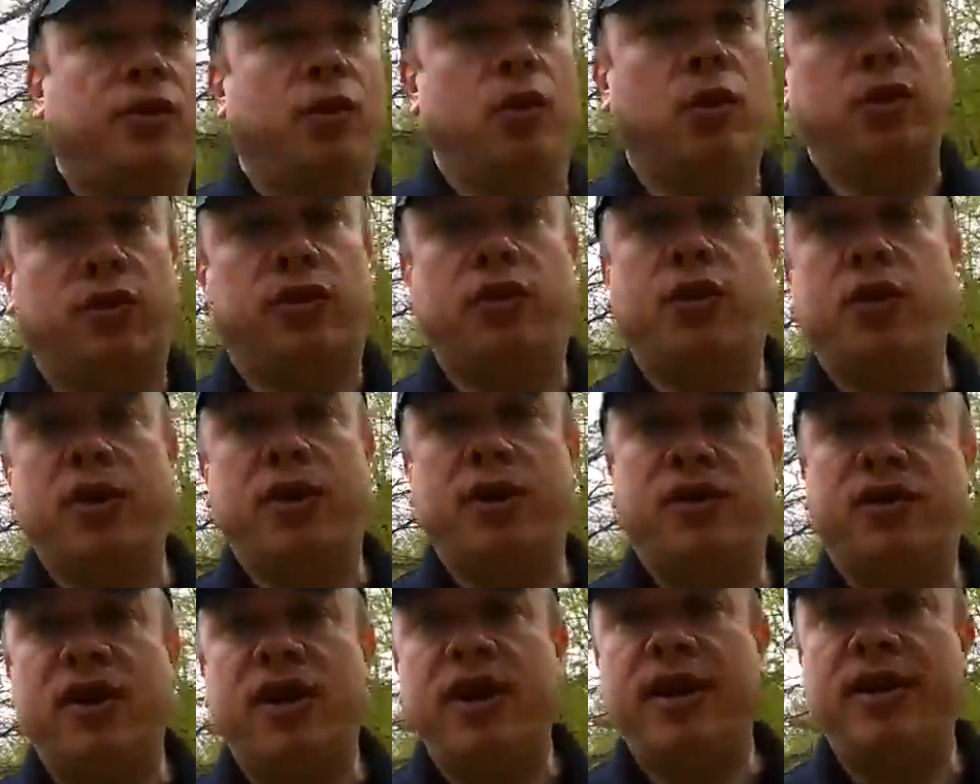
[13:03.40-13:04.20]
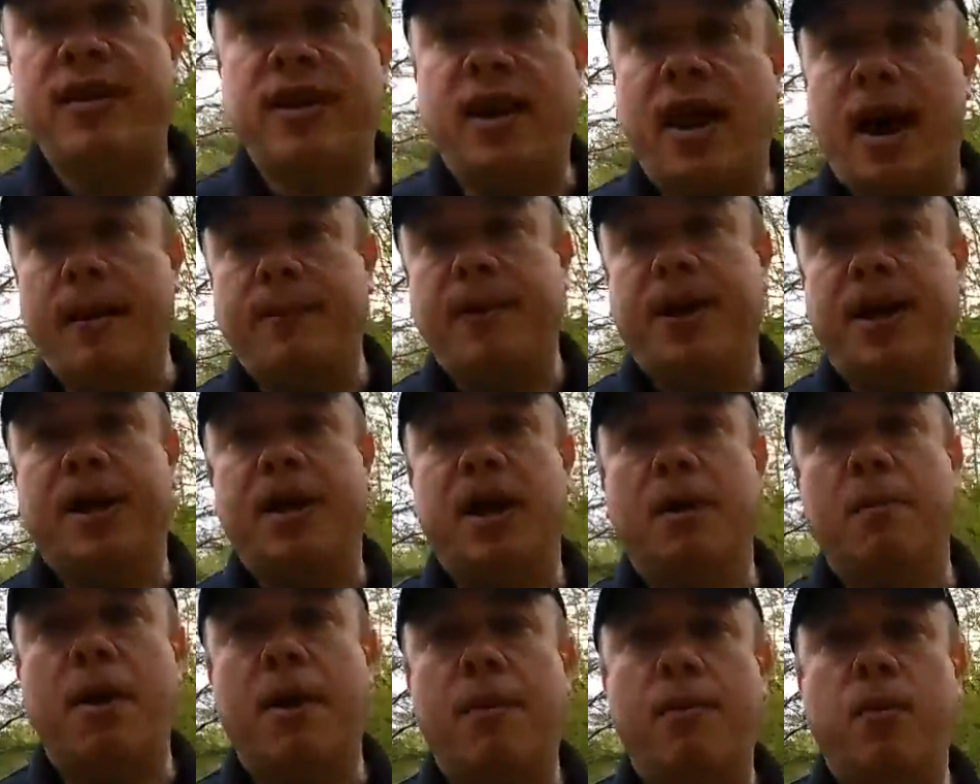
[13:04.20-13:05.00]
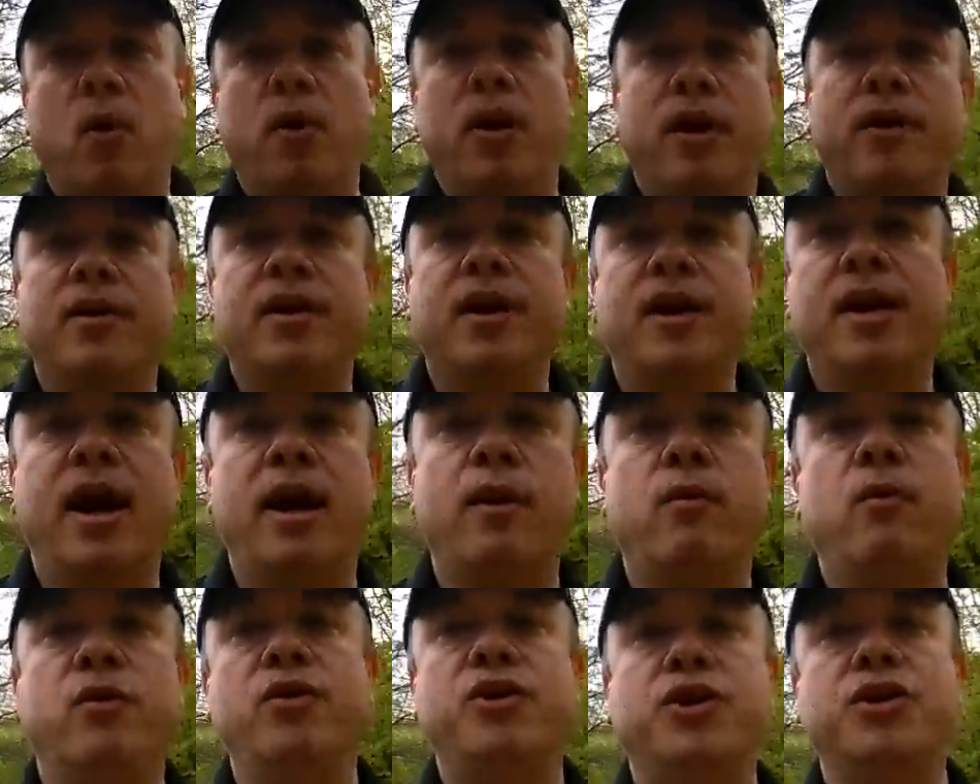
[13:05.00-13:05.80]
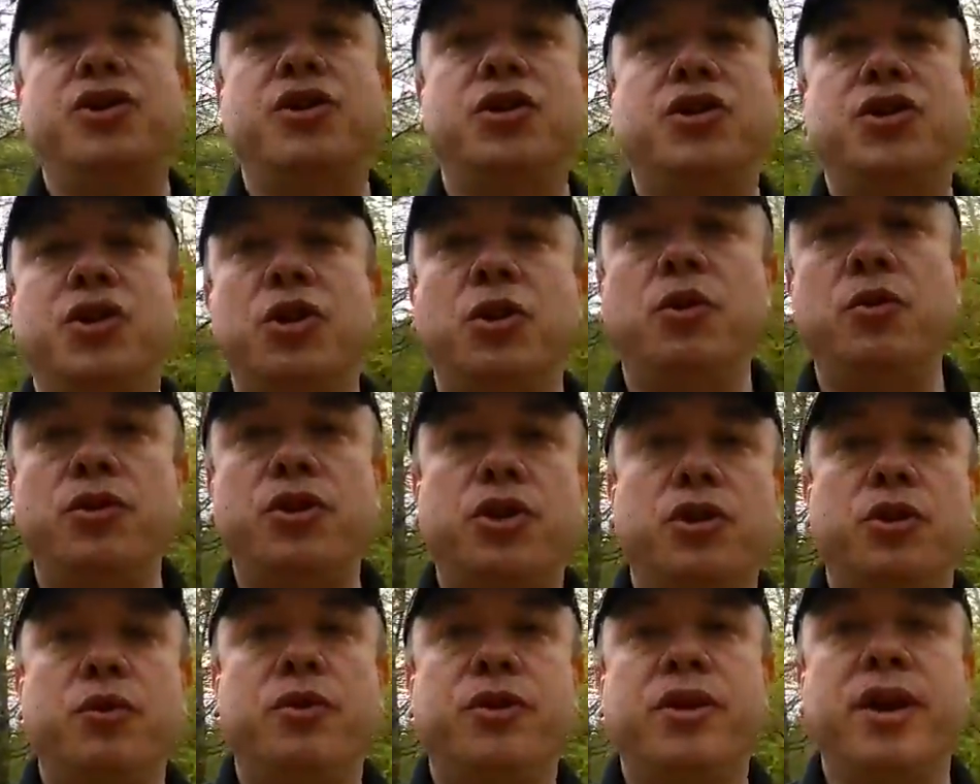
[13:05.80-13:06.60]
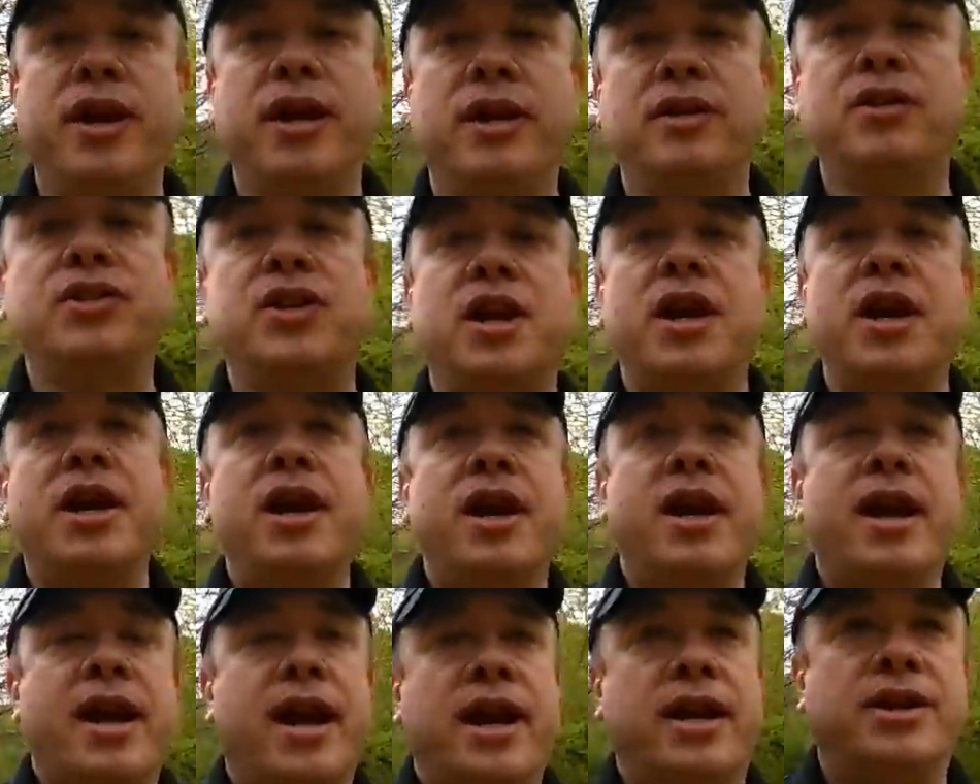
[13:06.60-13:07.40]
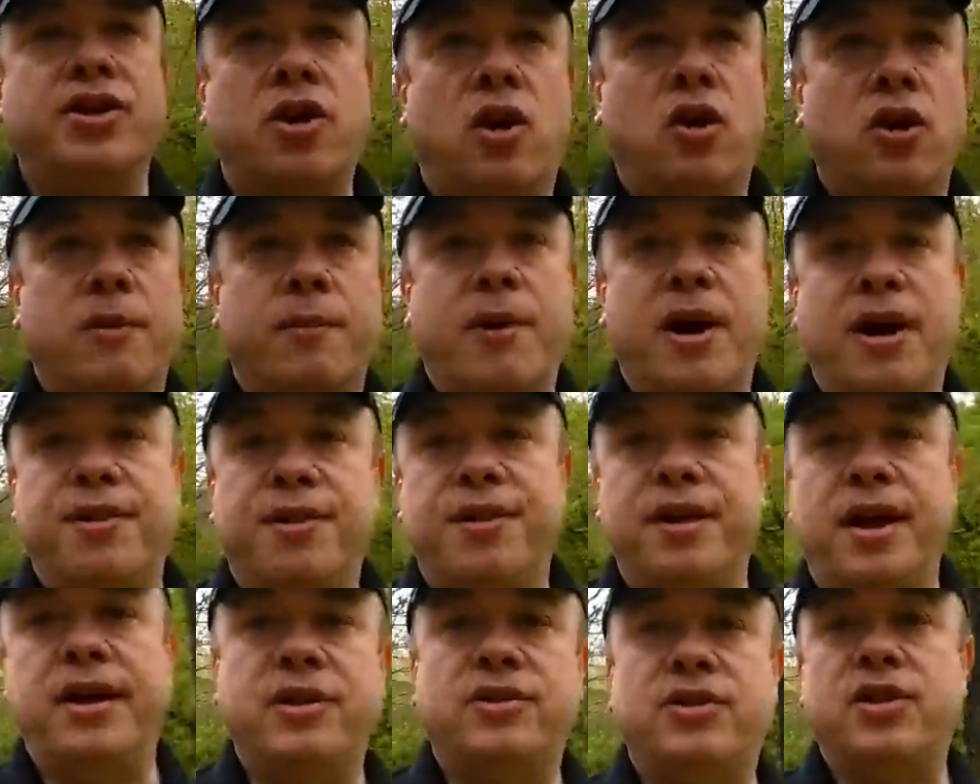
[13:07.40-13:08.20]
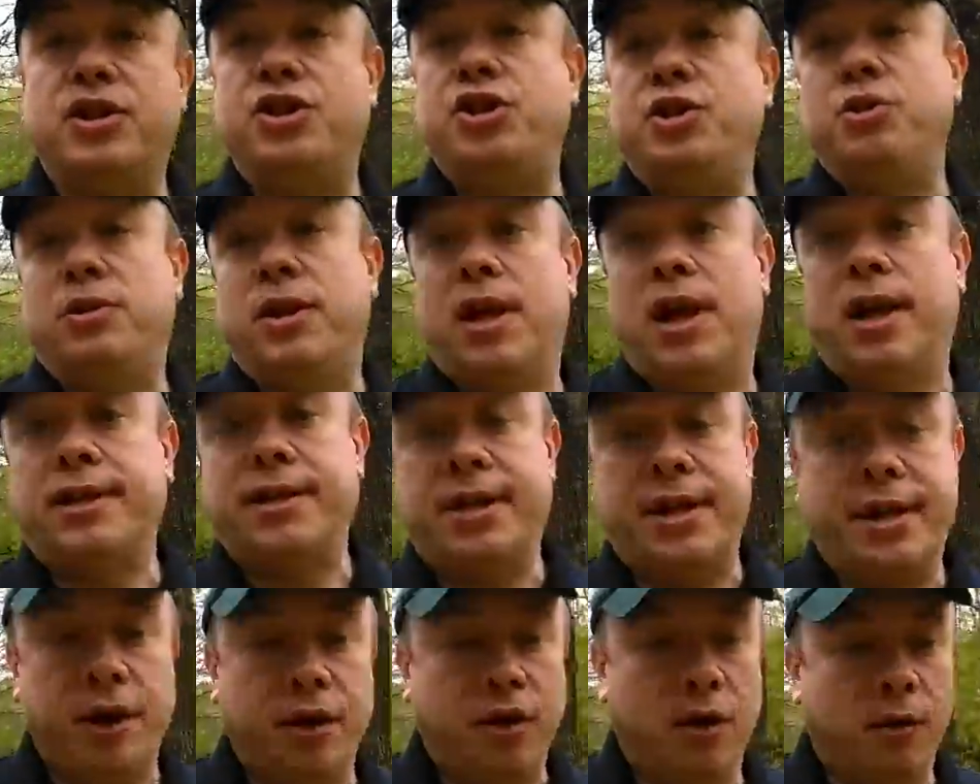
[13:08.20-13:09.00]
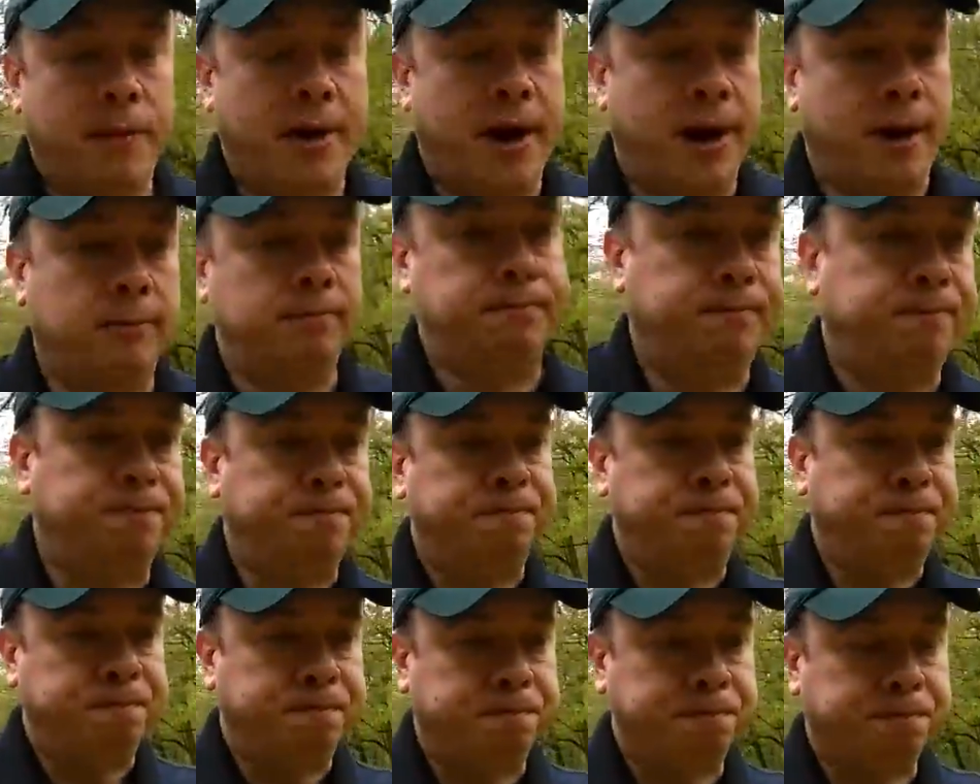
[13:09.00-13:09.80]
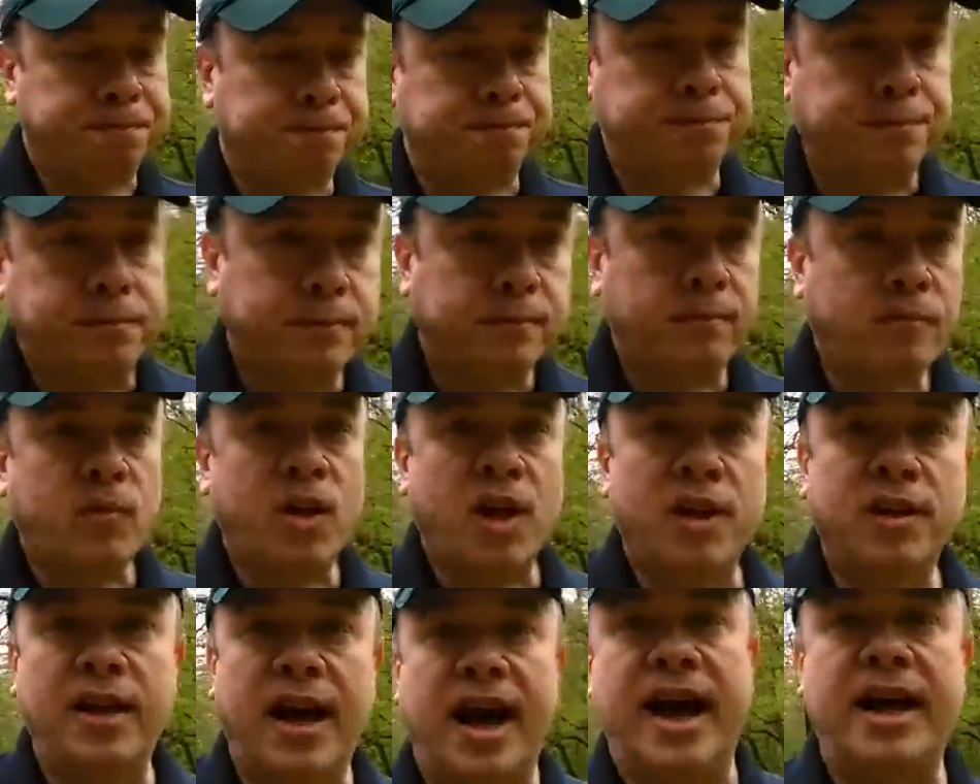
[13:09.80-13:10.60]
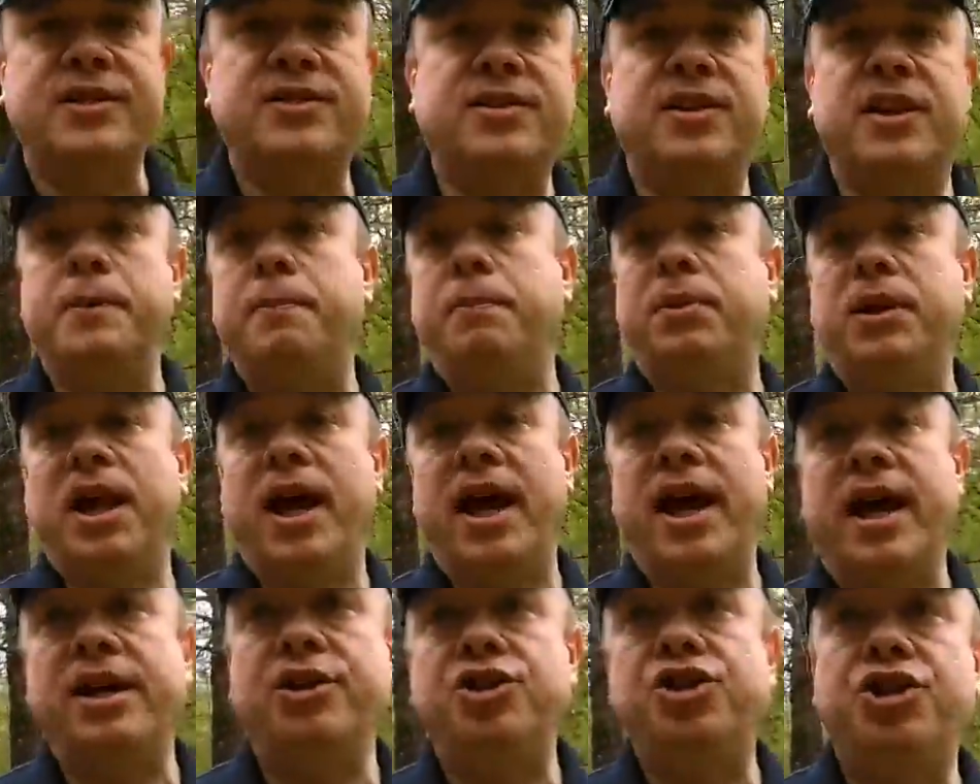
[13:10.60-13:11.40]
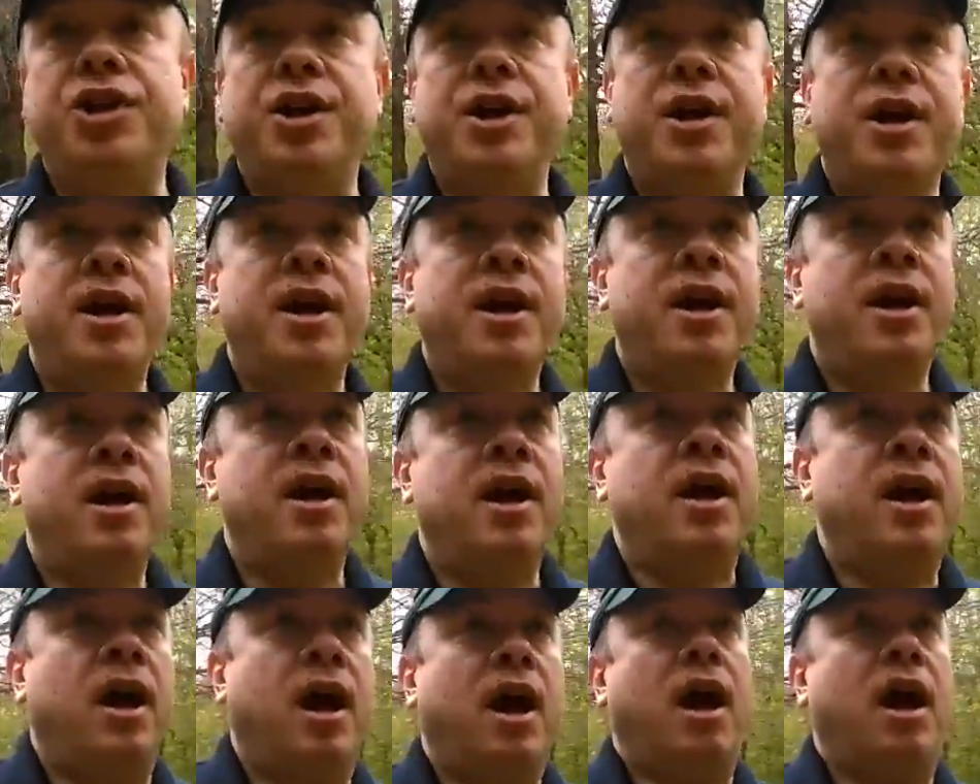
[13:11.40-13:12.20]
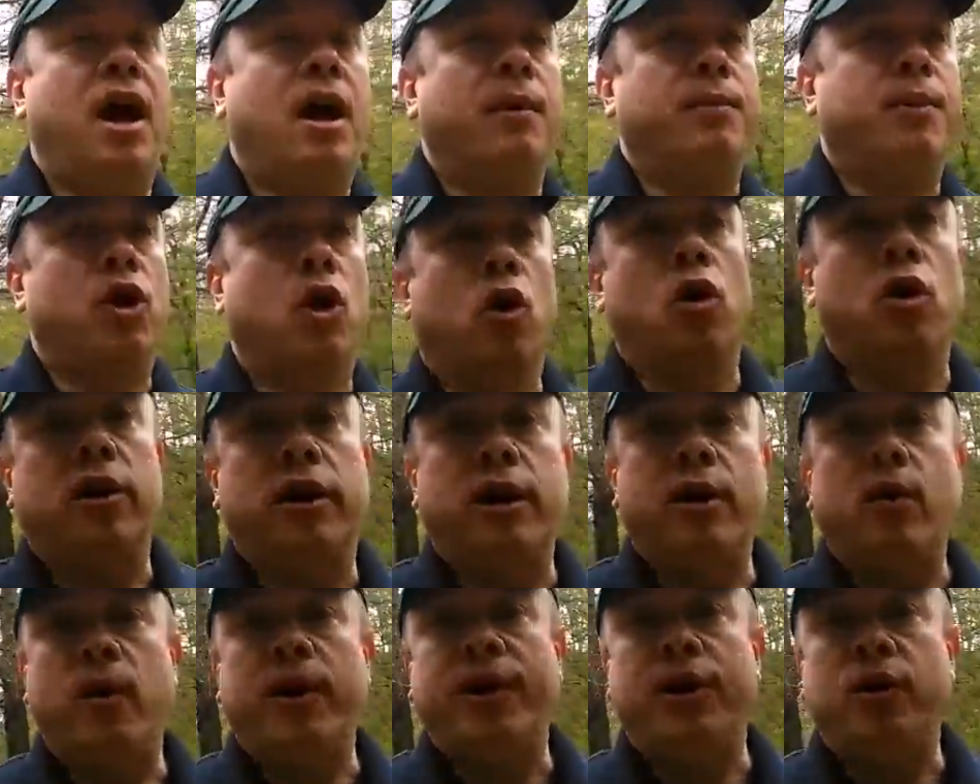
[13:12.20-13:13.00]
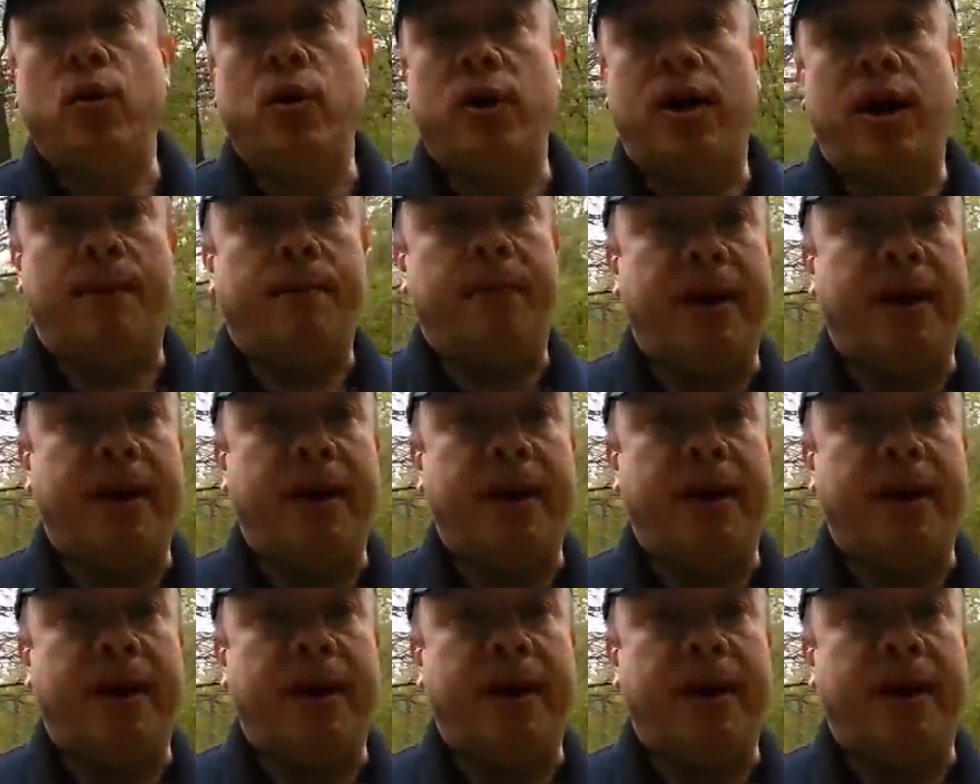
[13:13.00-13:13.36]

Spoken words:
are as good as any that I'm going to come up with, and I'd just as soon do things and talk about things that you'd like to hear about. Lastly, pledge. Currently, we do it on